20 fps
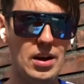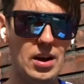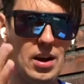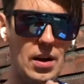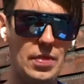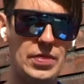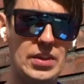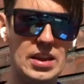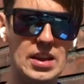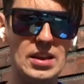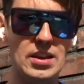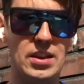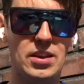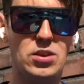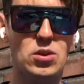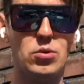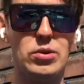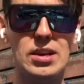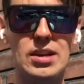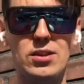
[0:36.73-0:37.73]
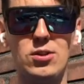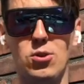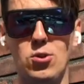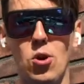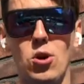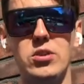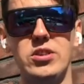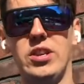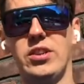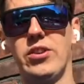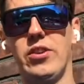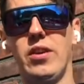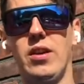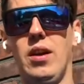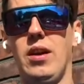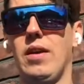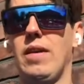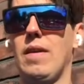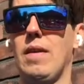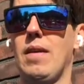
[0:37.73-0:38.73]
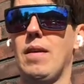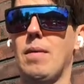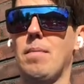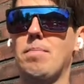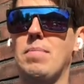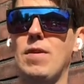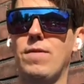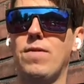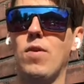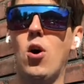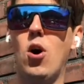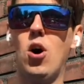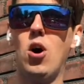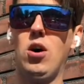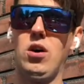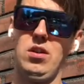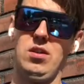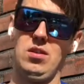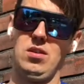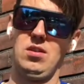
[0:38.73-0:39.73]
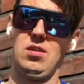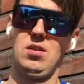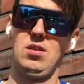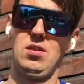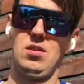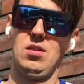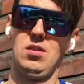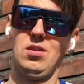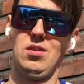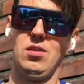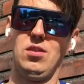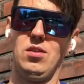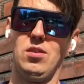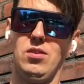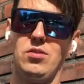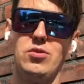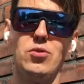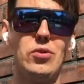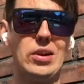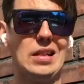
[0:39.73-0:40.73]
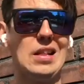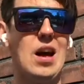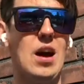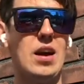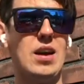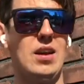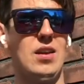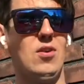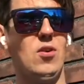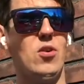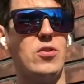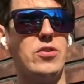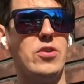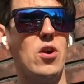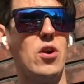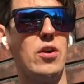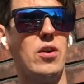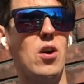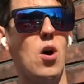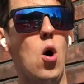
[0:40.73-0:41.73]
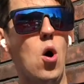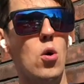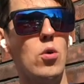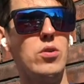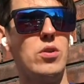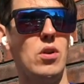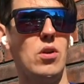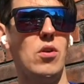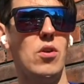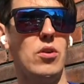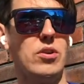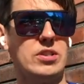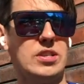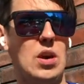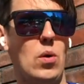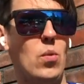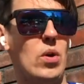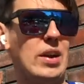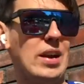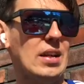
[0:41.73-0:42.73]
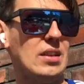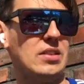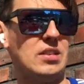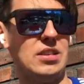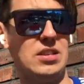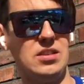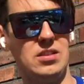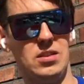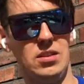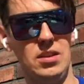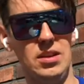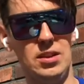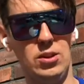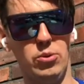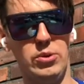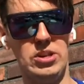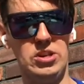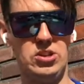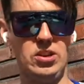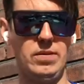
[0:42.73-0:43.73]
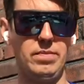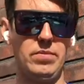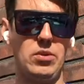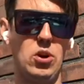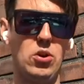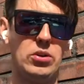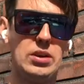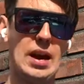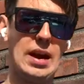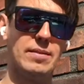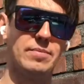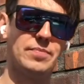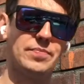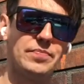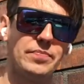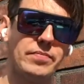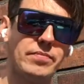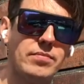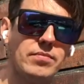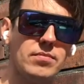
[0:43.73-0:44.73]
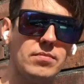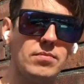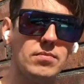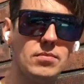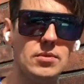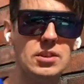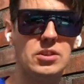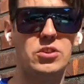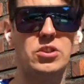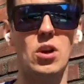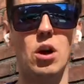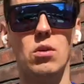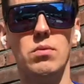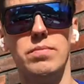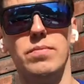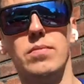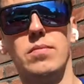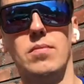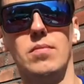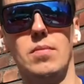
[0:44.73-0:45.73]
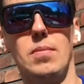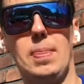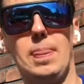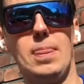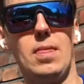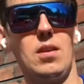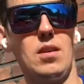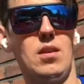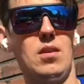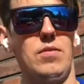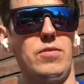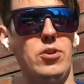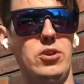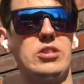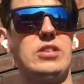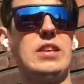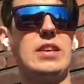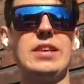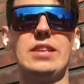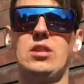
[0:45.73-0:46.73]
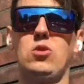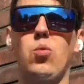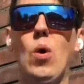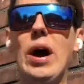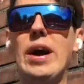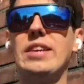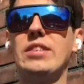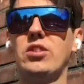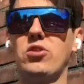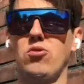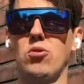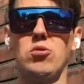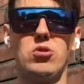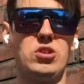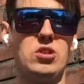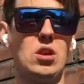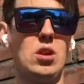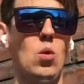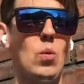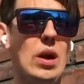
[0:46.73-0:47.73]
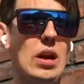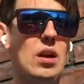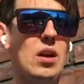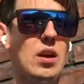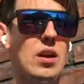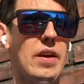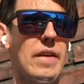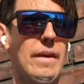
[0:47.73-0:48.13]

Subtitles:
a thing you need to consider before you rely on your own or someone else's intuition. Okay, so first thing is why it's crucial. Well,